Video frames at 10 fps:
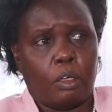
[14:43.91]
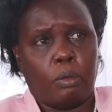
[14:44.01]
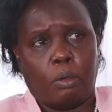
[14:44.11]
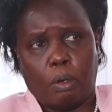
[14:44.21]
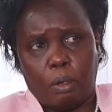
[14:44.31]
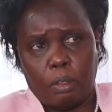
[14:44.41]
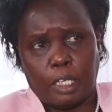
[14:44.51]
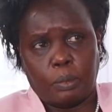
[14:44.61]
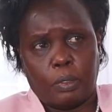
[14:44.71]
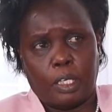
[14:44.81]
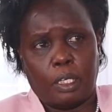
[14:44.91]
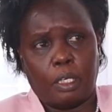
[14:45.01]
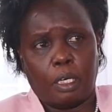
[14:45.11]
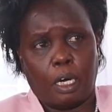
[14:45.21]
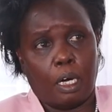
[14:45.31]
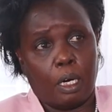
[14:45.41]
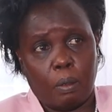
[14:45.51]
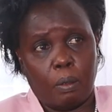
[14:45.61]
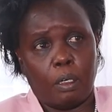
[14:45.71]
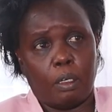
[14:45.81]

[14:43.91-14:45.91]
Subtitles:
You know that we haul